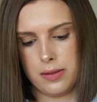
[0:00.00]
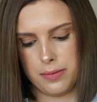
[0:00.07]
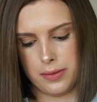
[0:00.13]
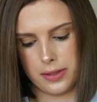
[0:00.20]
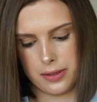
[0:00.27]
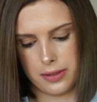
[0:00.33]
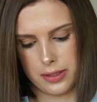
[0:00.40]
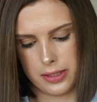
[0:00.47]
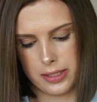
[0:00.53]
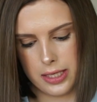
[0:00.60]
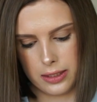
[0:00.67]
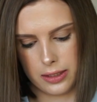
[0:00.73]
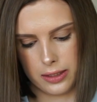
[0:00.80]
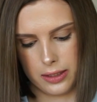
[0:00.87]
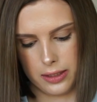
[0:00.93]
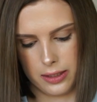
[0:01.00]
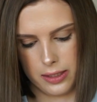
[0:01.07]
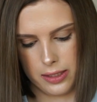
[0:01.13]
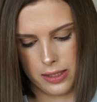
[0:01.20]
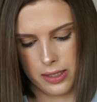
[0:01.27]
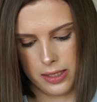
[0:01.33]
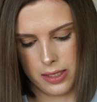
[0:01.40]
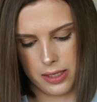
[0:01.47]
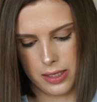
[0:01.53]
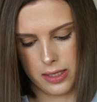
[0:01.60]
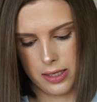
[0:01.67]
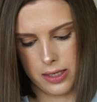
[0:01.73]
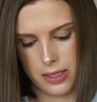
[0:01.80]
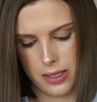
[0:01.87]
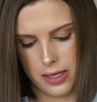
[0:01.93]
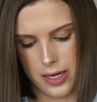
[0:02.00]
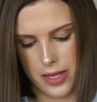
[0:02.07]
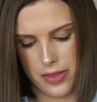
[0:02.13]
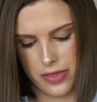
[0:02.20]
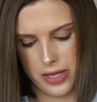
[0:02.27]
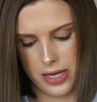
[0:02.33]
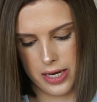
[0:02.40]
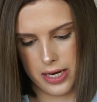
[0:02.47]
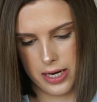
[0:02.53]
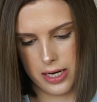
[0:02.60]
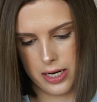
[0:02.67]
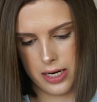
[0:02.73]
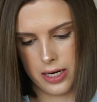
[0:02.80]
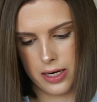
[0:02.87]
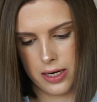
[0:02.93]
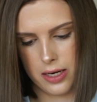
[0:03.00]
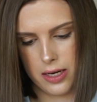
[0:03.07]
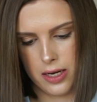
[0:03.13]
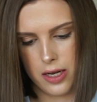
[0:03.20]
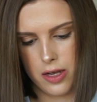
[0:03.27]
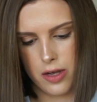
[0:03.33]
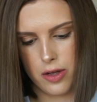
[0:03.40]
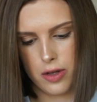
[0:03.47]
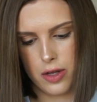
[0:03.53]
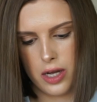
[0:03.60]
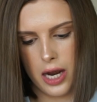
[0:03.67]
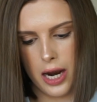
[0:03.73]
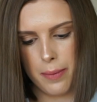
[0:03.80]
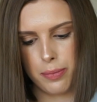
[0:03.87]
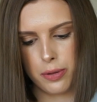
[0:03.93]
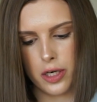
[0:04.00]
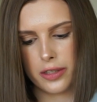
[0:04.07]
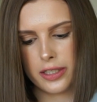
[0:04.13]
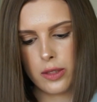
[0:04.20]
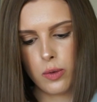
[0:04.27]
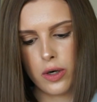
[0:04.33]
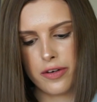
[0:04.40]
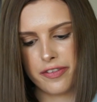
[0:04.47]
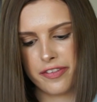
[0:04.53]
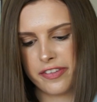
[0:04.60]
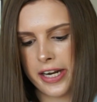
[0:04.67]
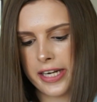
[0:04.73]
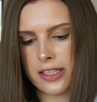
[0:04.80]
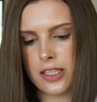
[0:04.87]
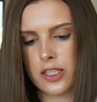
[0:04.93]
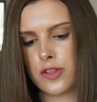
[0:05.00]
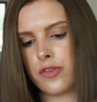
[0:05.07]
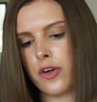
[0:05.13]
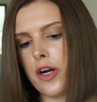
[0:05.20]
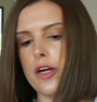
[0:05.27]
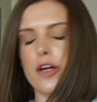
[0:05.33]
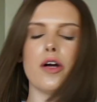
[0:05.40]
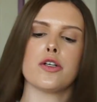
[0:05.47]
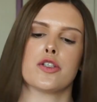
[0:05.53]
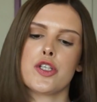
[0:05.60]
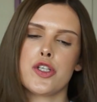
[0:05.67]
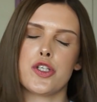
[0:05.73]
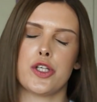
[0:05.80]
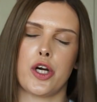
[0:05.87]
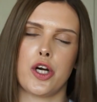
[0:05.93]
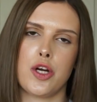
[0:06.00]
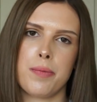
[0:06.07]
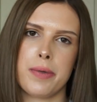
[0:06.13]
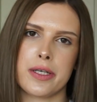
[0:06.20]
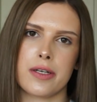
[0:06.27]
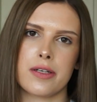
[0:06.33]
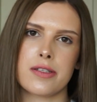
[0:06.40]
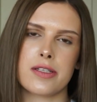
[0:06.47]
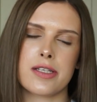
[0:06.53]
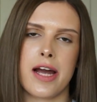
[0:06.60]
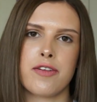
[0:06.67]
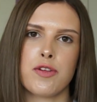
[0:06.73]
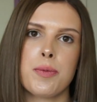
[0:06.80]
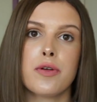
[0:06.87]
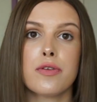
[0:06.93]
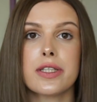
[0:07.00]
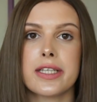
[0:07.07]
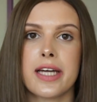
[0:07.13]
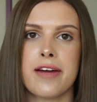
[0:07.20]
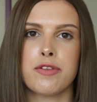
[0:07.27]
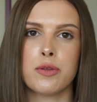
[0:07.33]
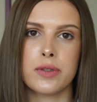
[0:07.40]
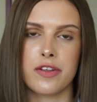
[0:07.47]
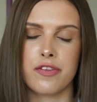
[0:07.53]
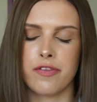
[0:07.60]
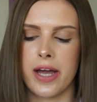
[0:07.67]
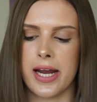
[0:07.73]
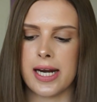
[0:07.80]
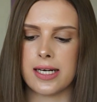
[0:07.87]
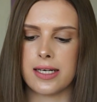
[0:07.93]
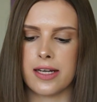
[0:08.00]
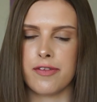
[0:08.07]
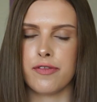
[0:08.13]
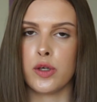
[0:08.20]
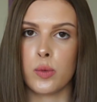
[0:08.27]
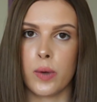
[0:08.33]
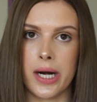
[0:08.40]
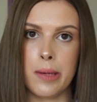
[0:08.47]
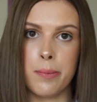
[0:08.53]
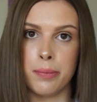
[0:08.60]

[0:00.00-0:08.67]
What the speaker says: Press the tick, and then I probably won't fade this photo. I'll just show, because you have to be really careful with the fade if you're wearing